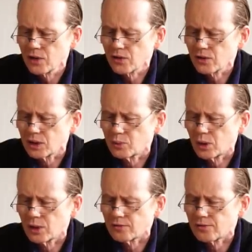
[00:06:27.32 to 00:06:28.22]

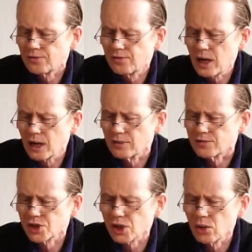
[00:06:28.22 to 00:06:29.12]
3.5.
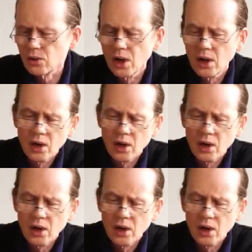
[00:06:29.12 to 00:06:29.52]
So